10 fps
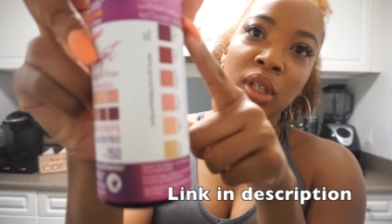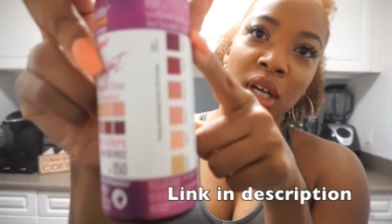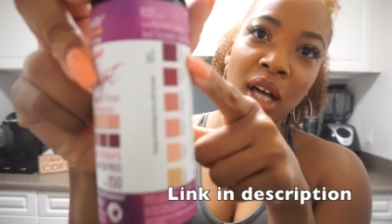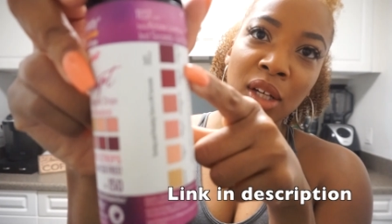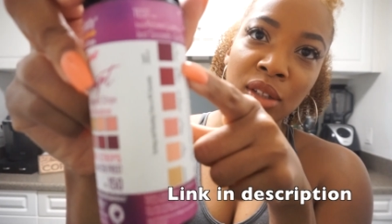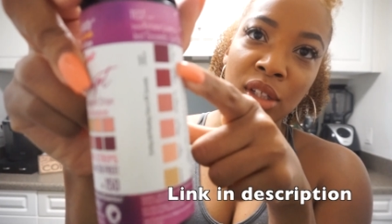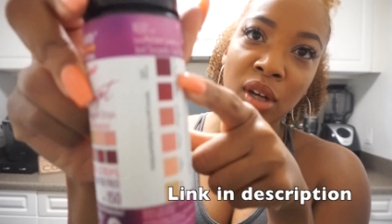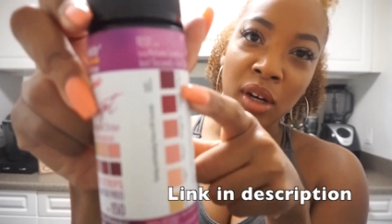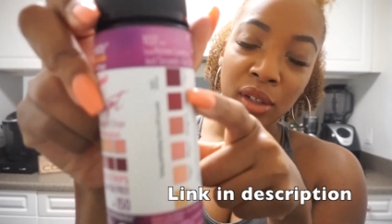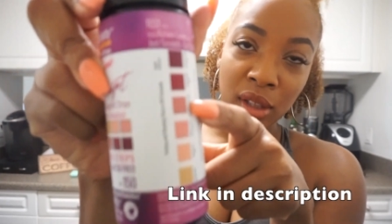the
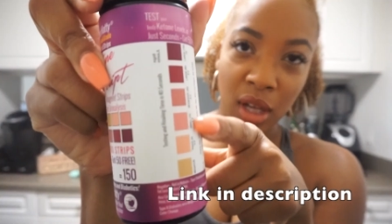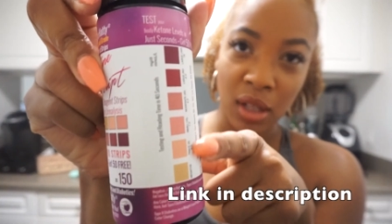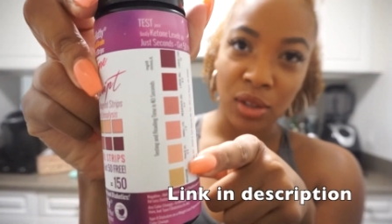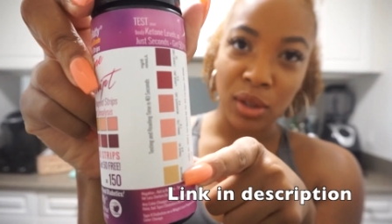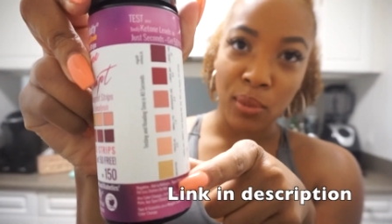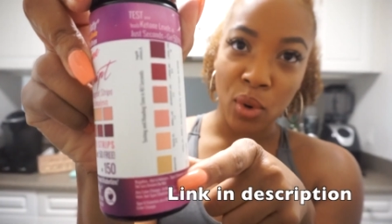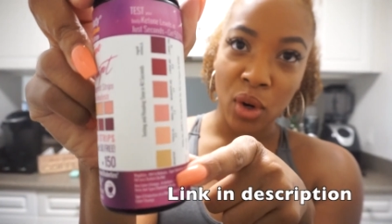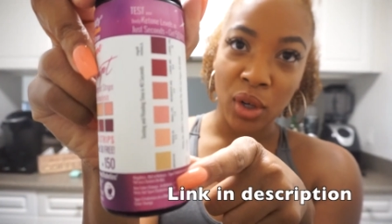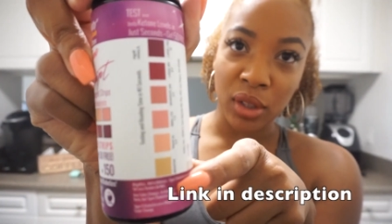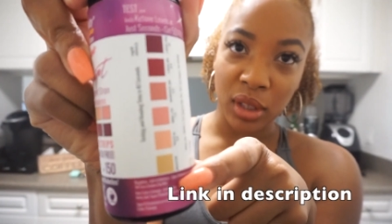darker the color, the
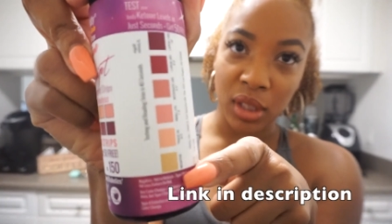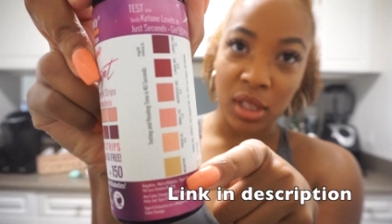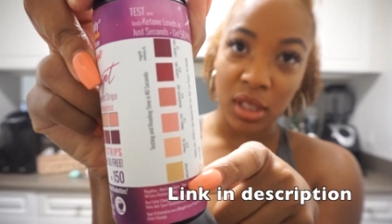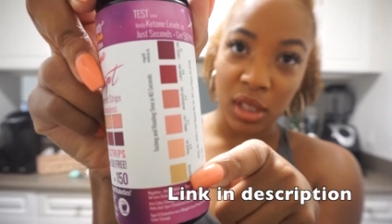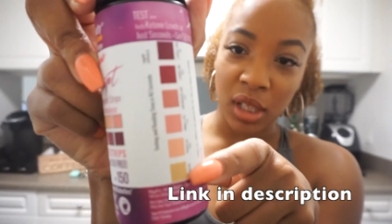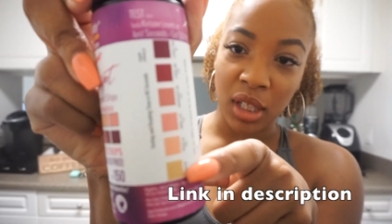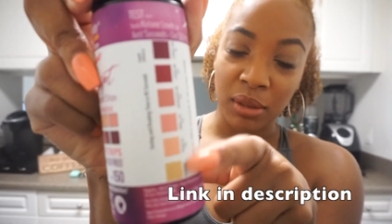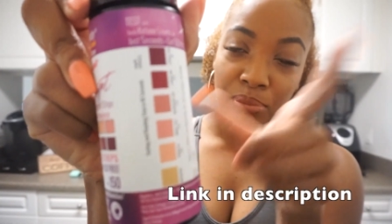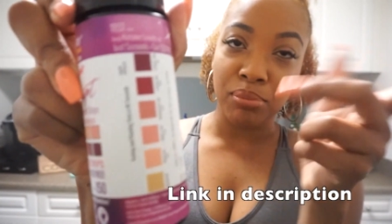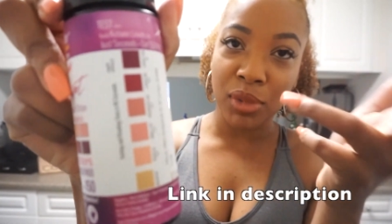more
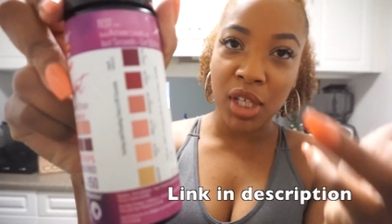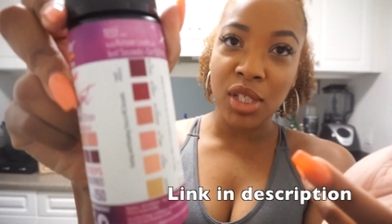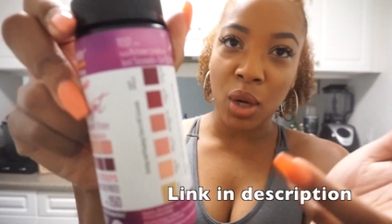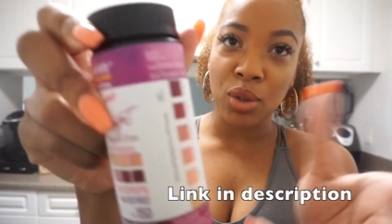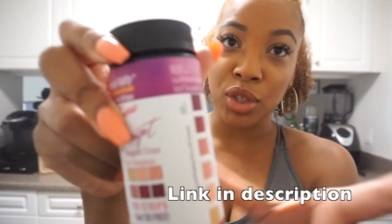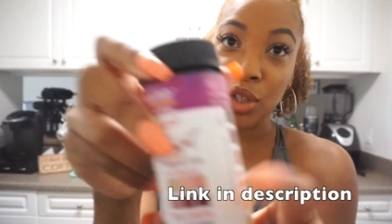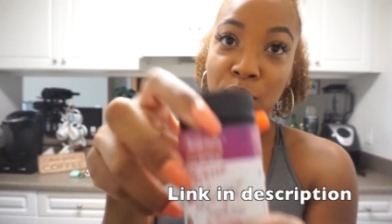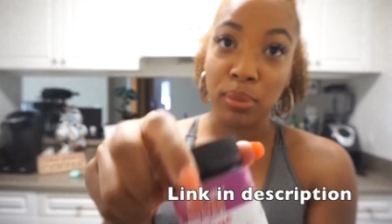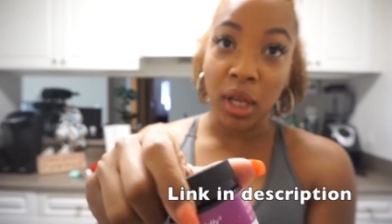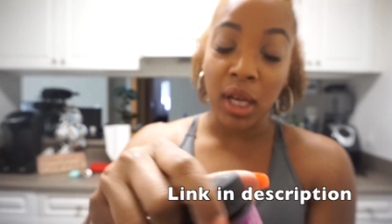ketones in
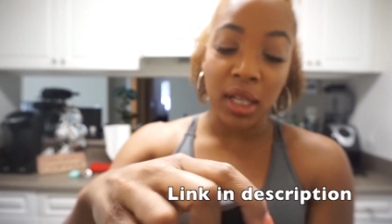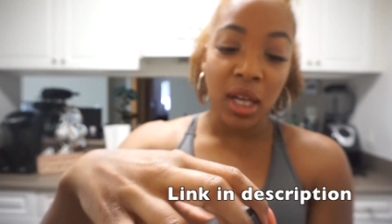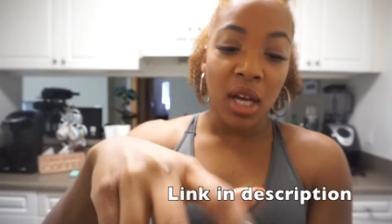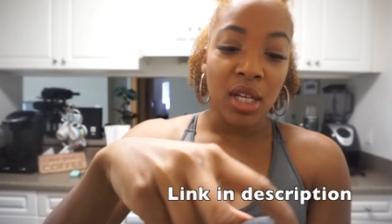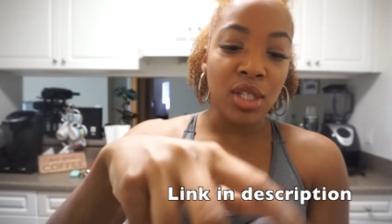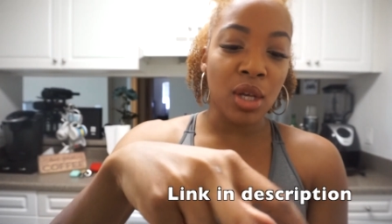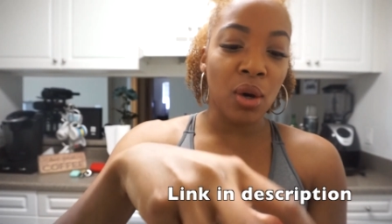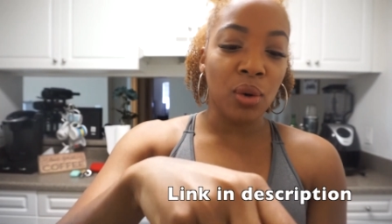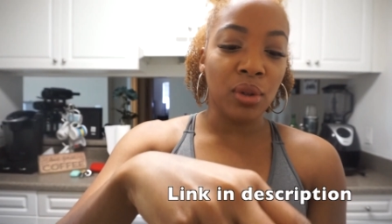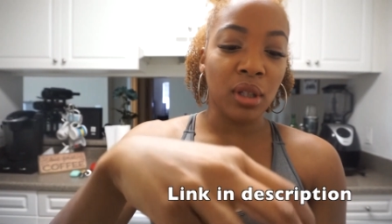your blood.
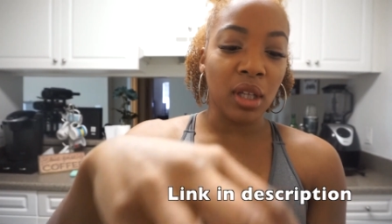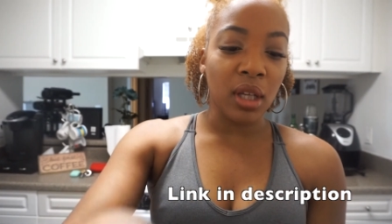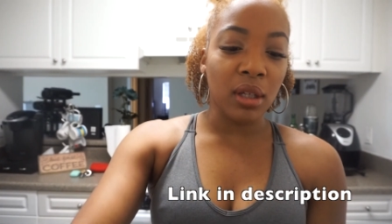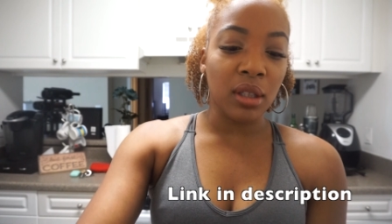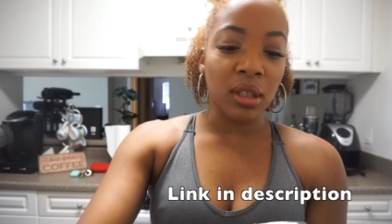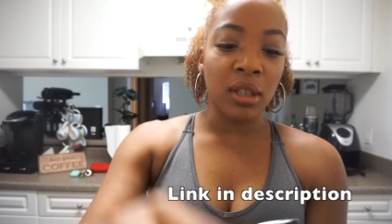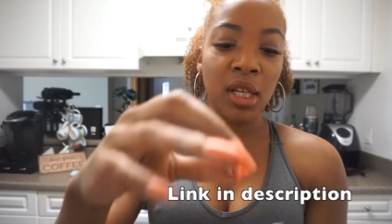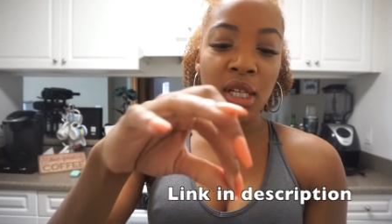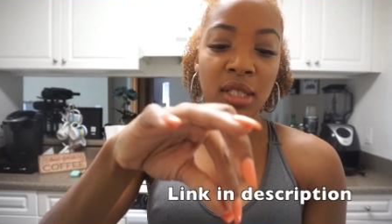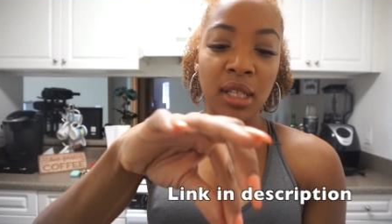So
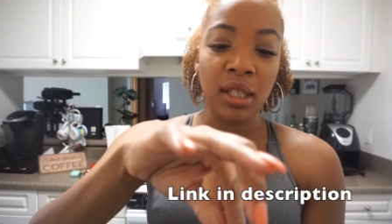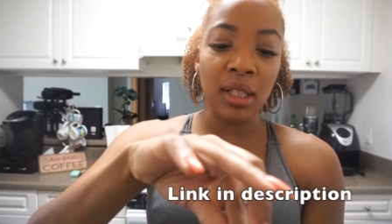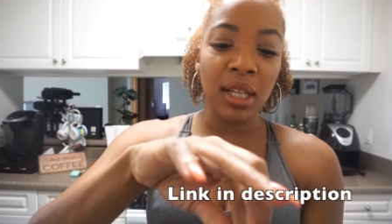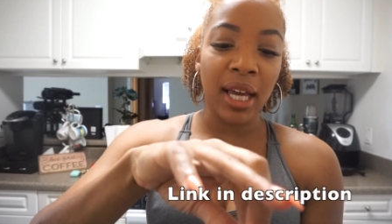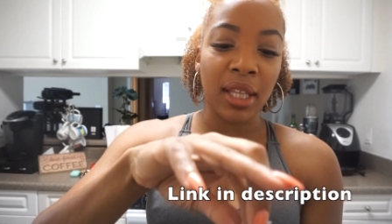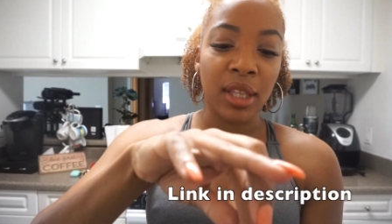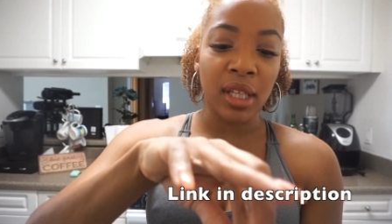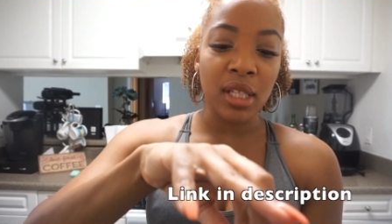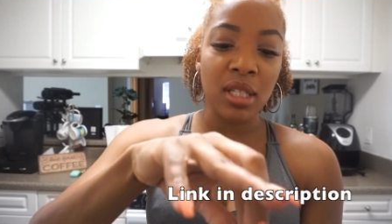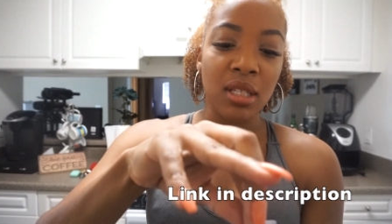these, they look like
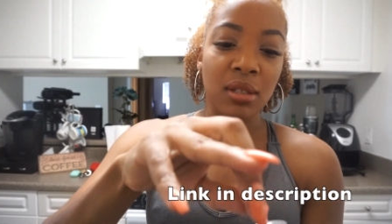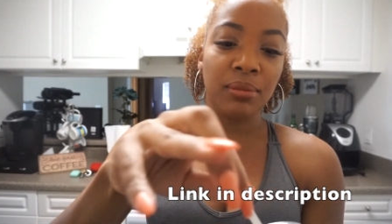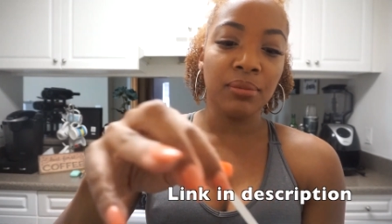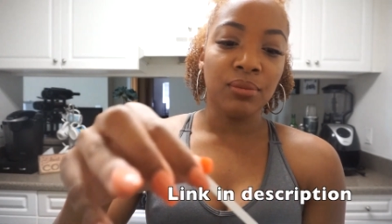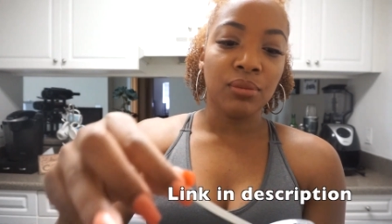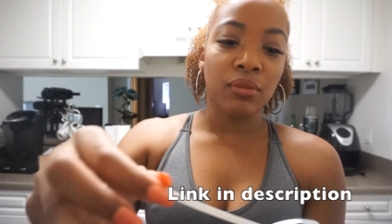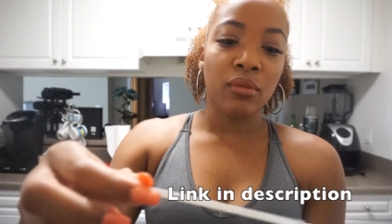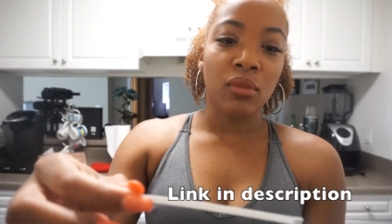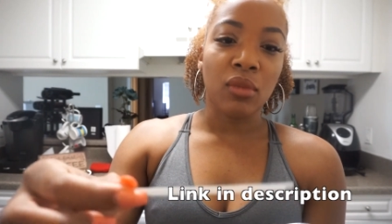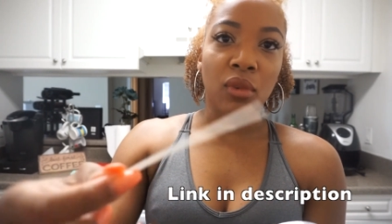this,
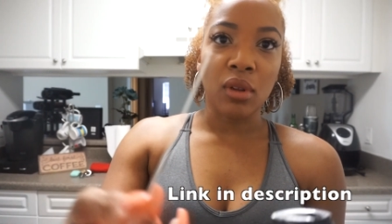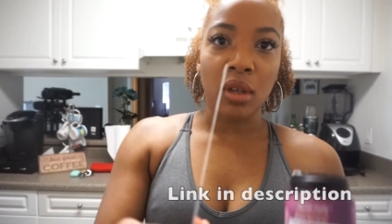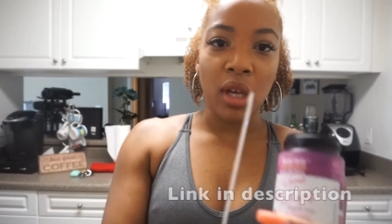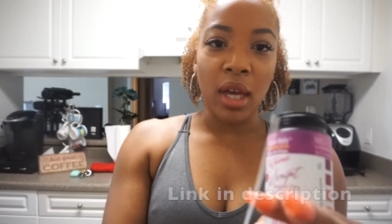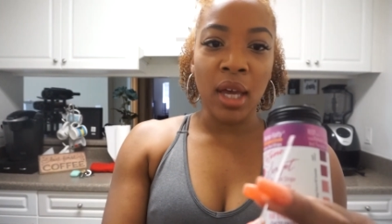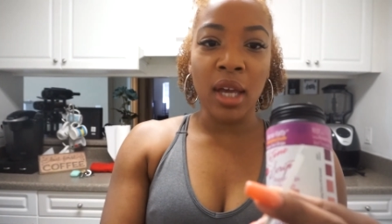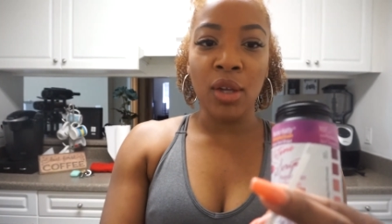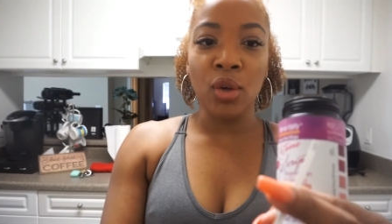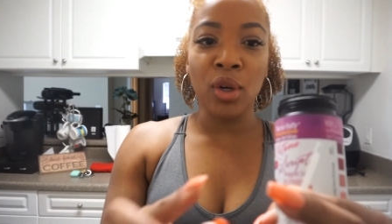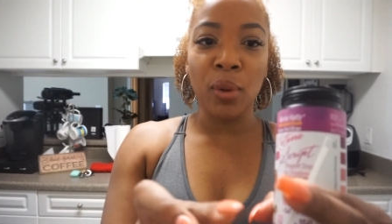
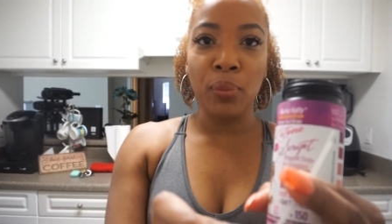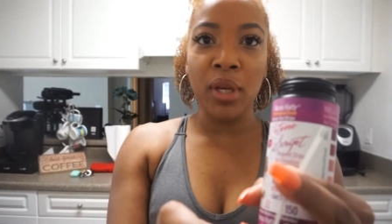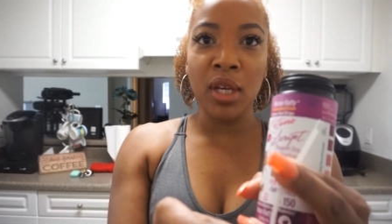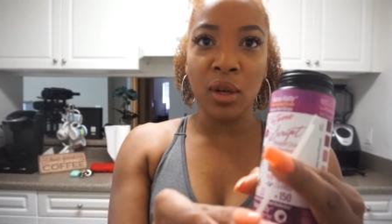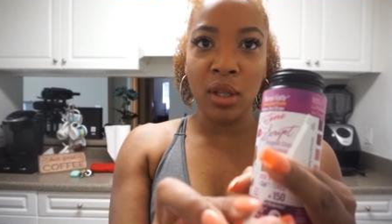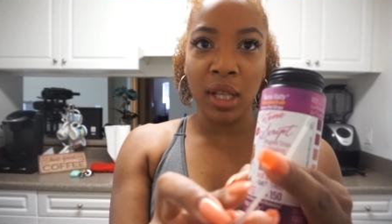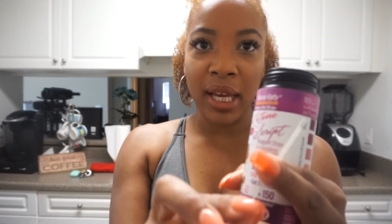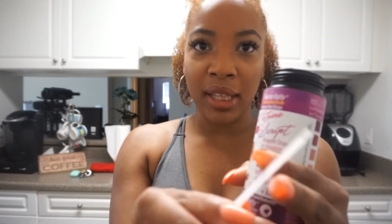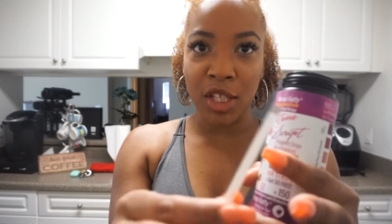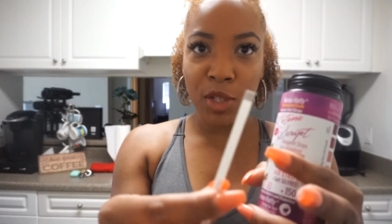and you're going to pee on
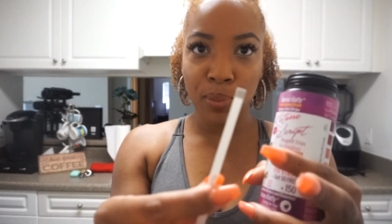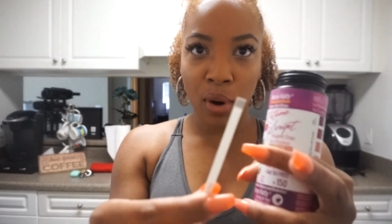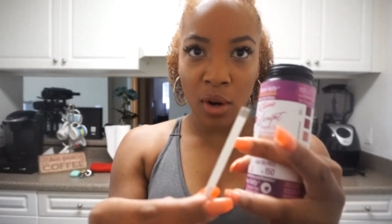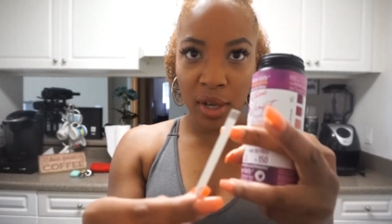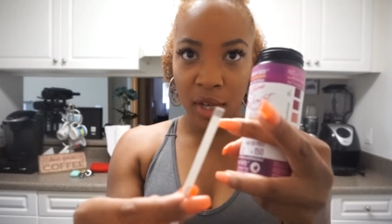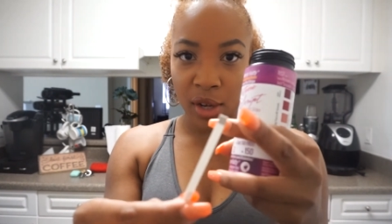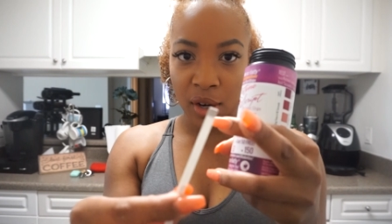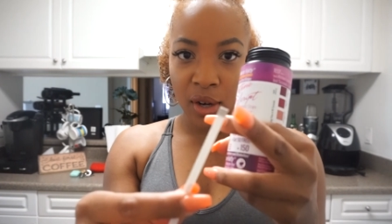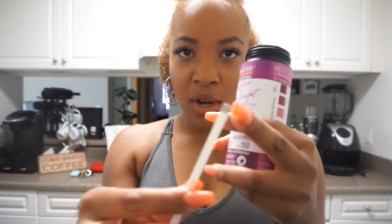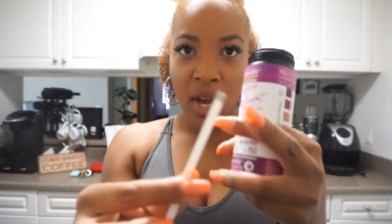like this part
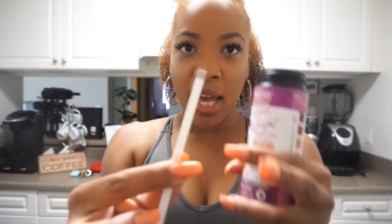here,